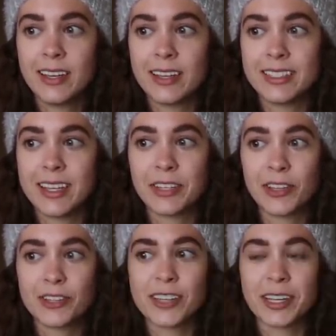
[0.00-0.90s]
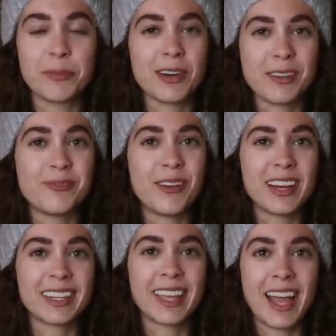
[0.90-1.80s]
it definitely looks like a pretty
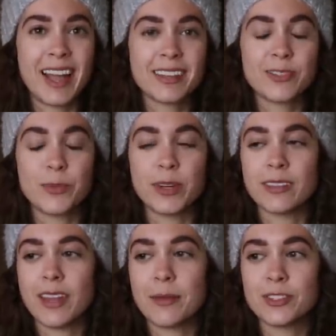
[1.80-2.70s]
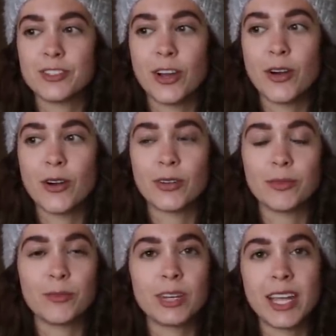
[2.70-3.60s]
fun cast with Emma Stone
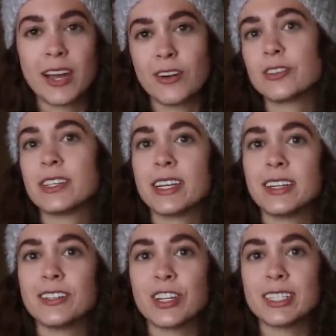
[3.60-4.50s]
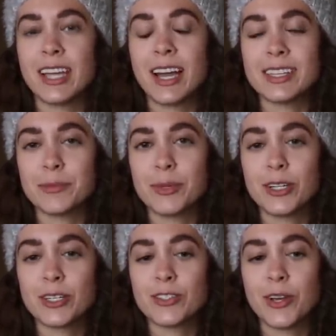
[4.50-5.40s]
and Woody Harrelson and Jesse
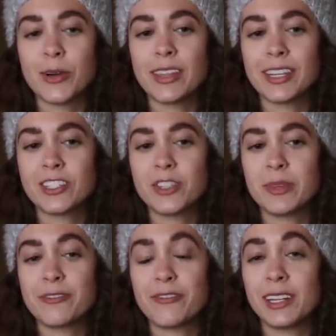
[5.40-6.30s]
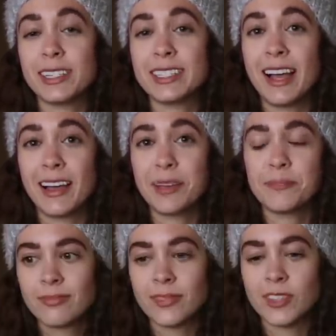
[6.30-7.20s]
Eisenberg. So I think it should be a fun
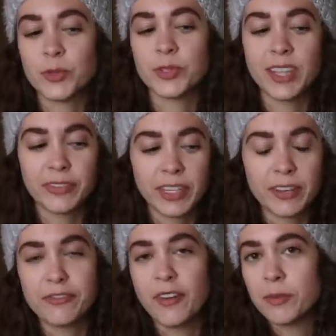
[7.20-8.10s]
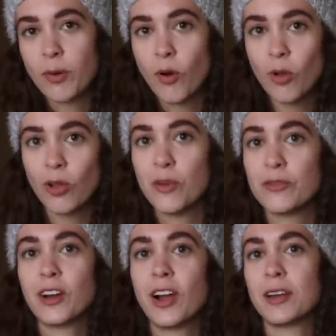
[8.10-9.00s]
time. This was definitely a fun poll
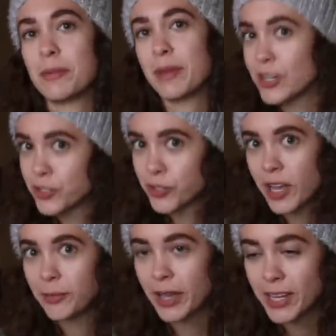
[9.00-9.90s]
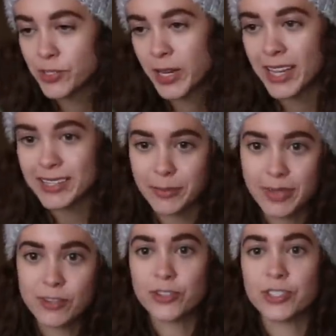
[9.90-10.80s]
over on my Patreon page. We had some
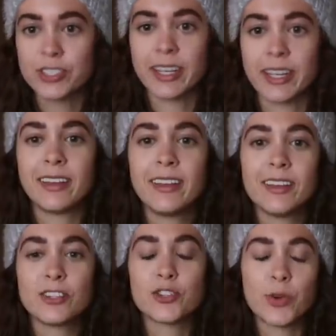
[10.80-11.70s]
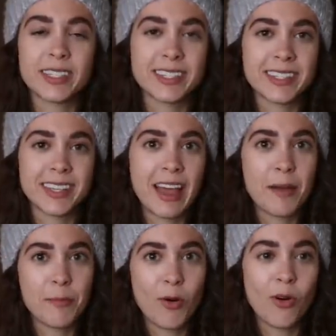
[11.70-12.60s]
interesting choices in
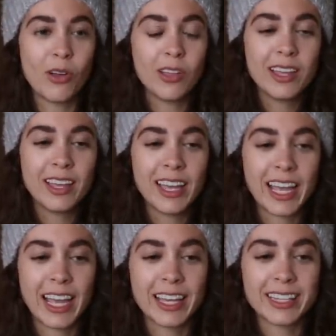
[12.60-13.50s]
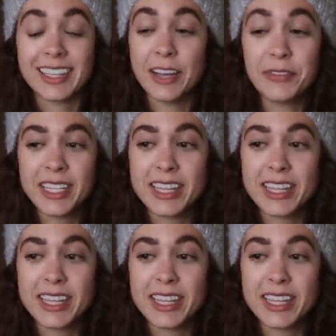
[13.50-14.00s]
that poll. And I definitely